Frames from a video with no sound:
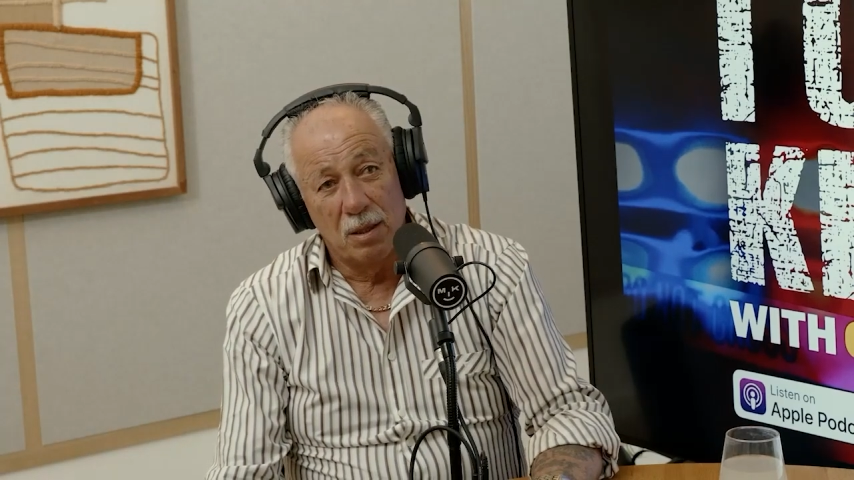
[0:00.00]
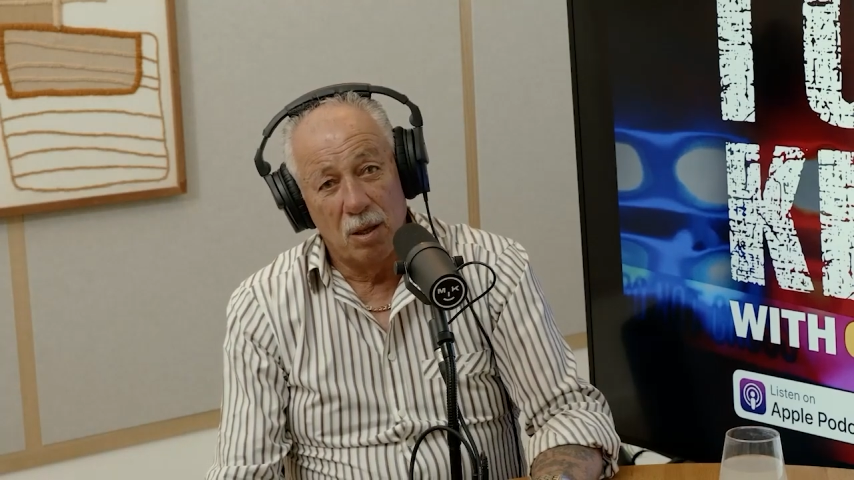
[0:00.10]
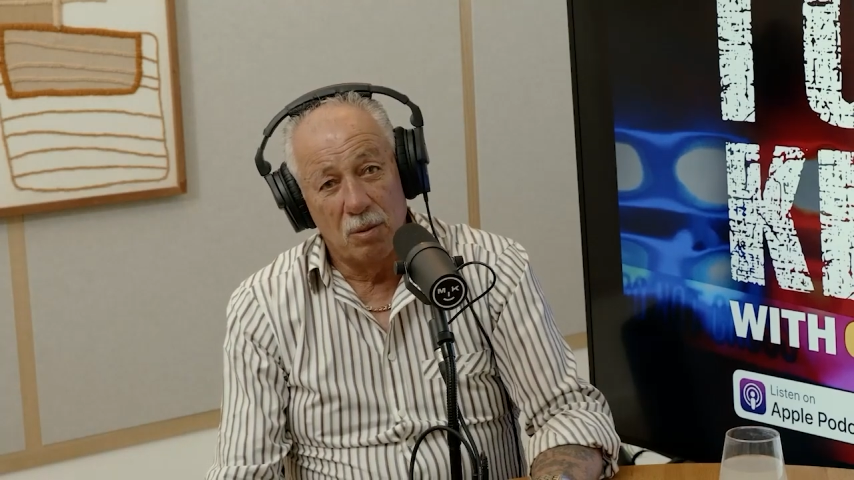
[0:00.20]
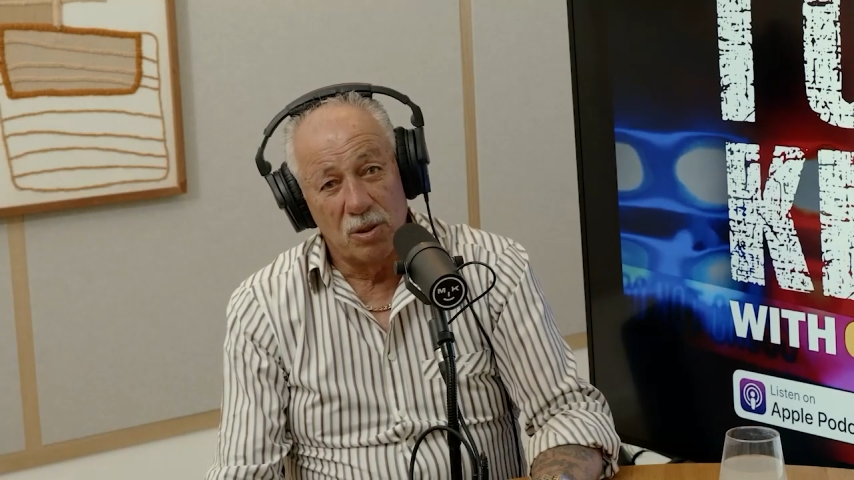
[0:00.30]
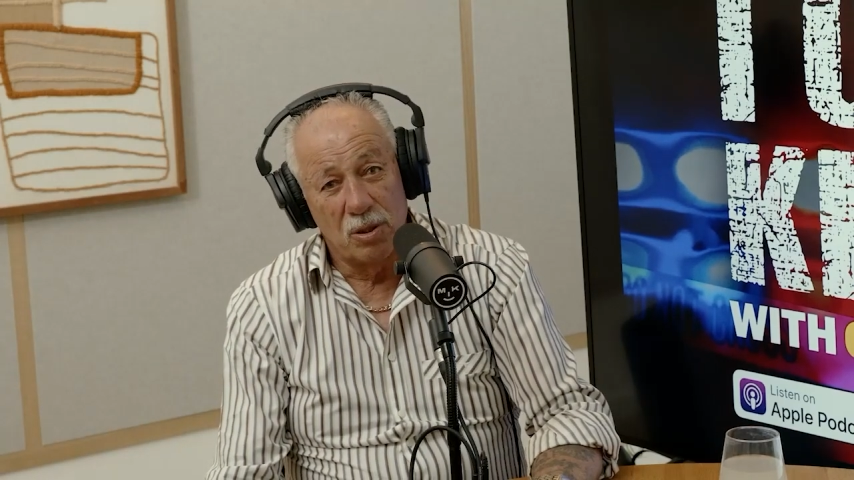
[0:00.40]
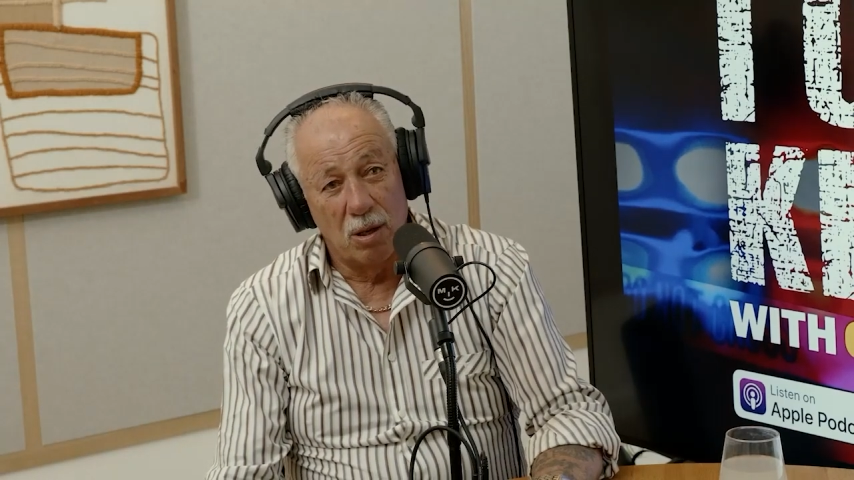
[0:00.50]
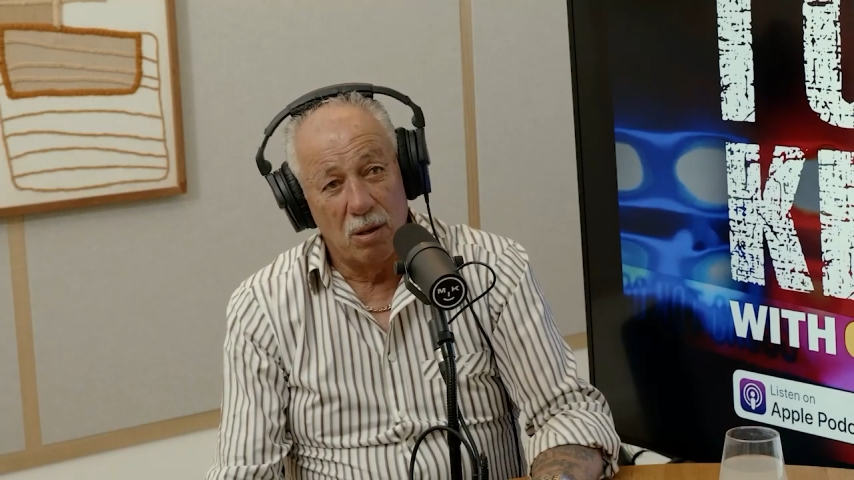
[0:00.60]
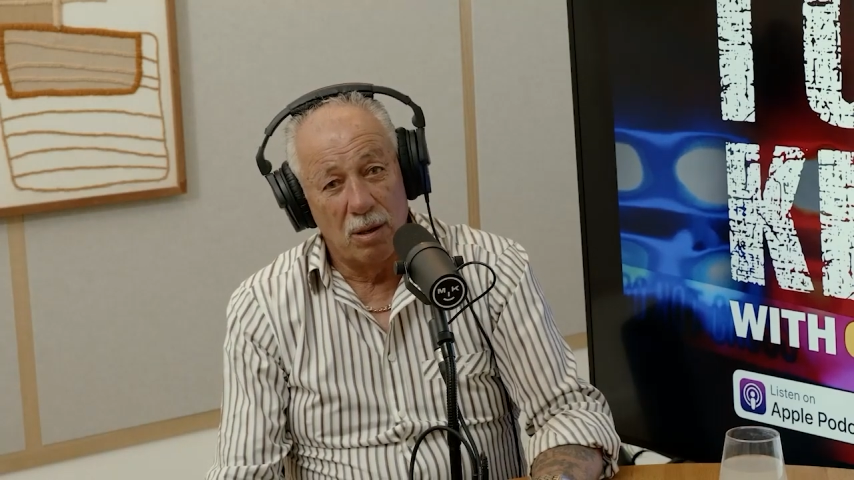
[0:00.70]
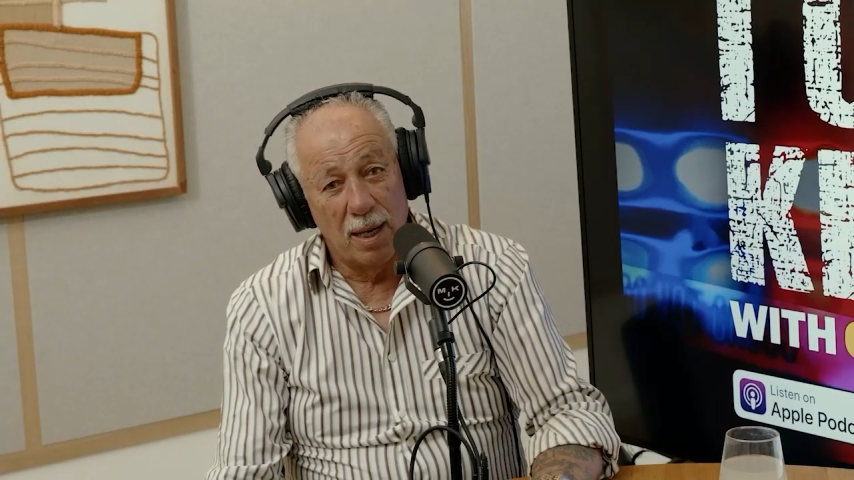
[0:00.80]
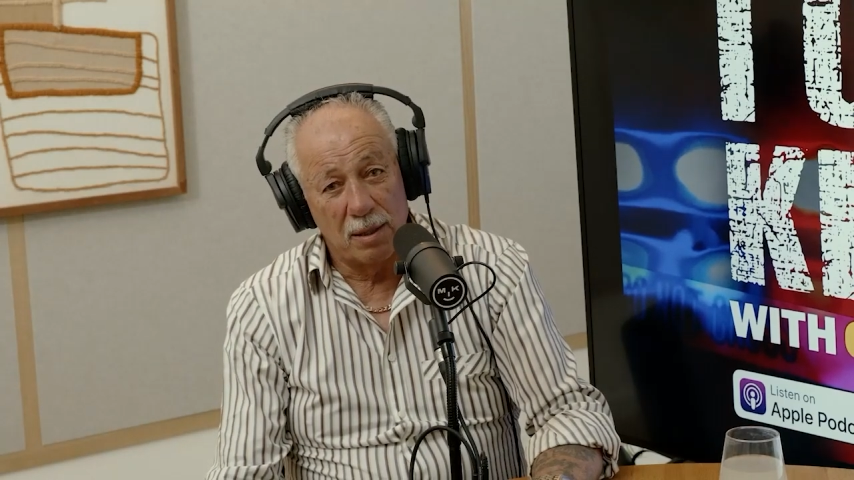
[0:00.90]

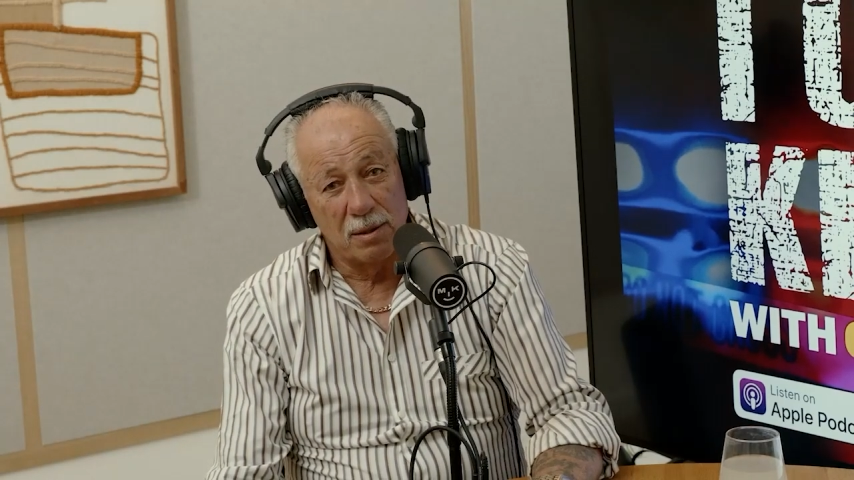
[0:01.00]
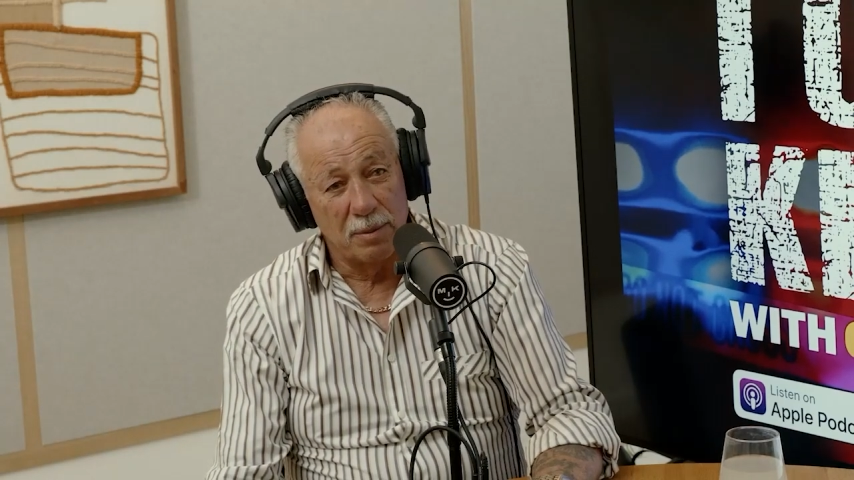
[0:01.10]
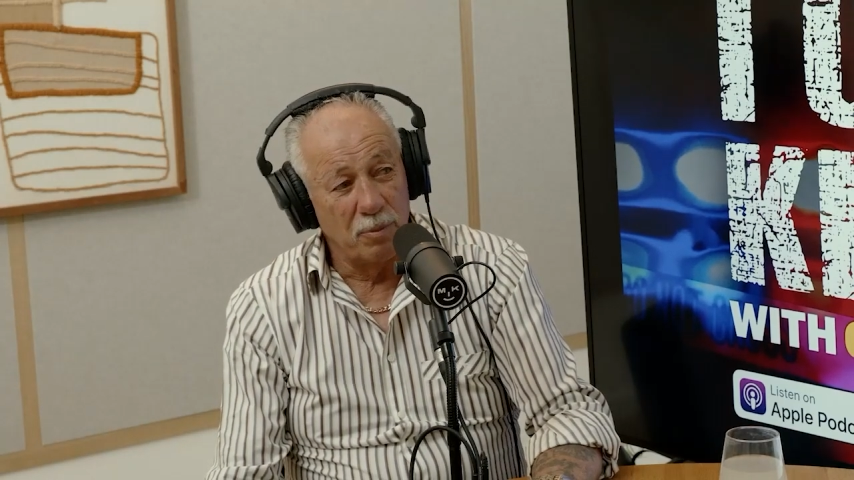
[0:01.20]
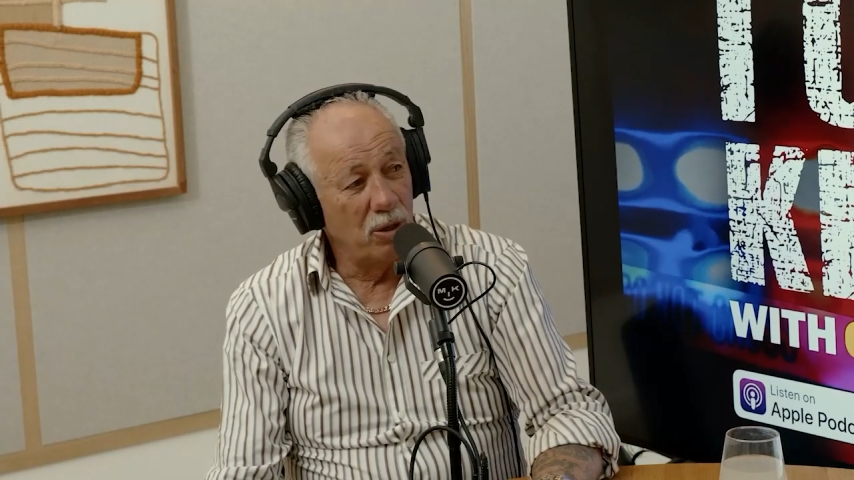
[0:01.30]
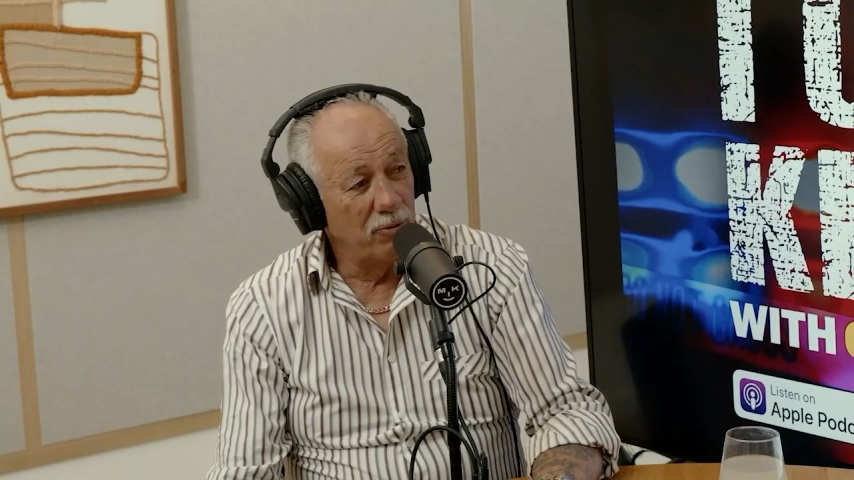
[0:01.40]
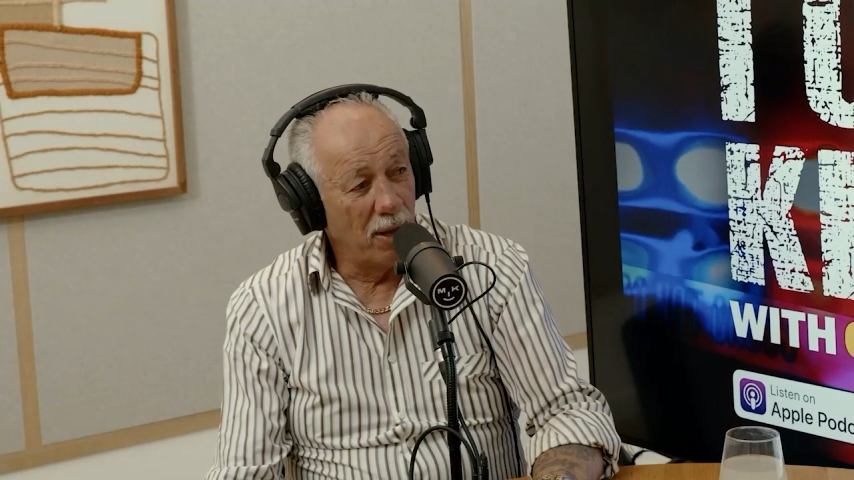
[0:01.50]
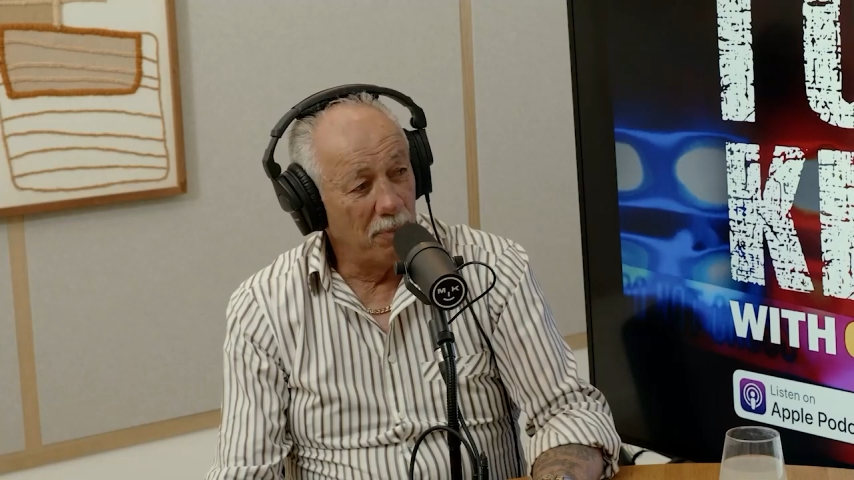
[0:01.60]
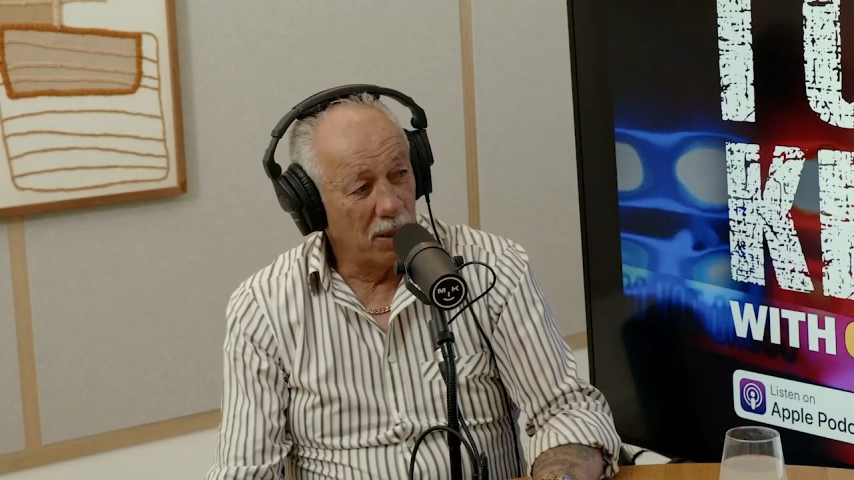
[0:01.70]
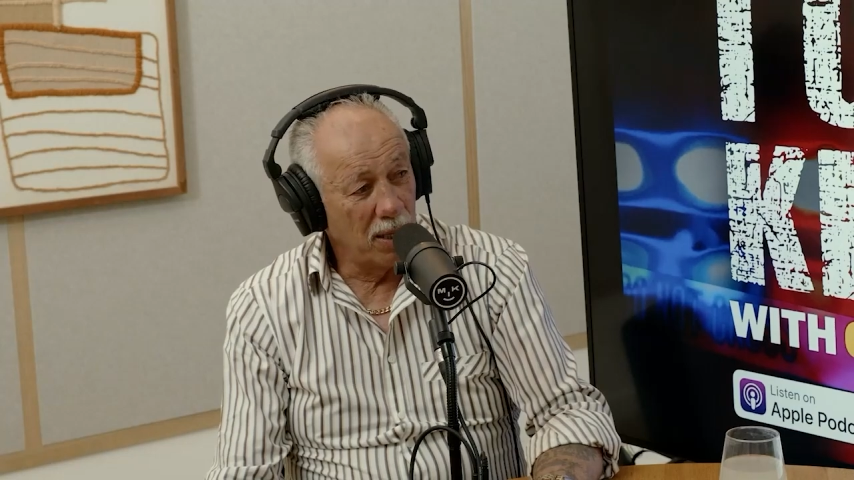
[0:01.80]
I actually moved up the